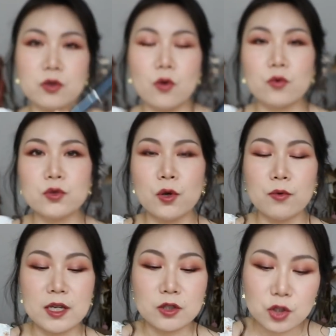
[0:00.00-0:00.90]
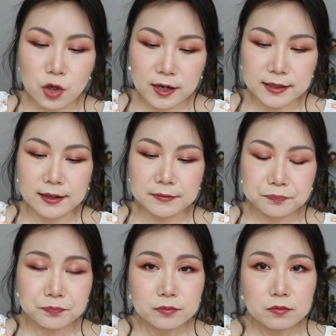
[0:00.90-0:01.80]
also in China.
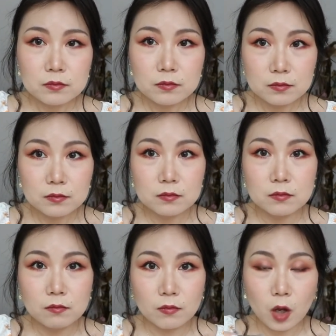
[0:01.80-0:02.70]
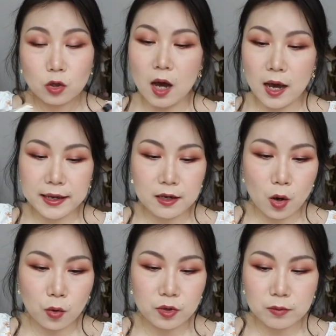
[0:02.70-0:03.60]
I
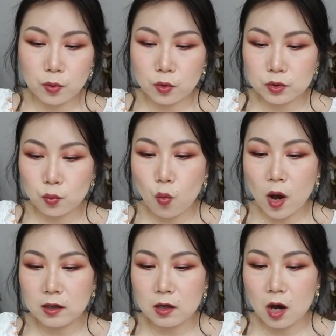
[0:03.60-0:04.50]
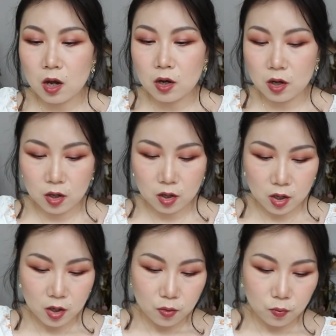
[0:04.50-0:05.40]
only bought one color,
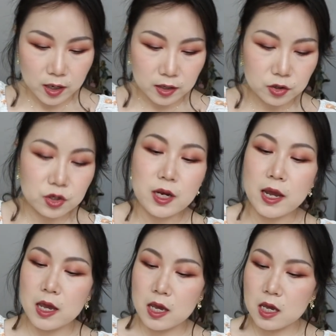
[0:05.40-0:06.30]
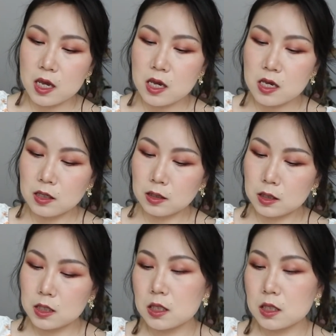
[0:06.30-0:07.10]
which is,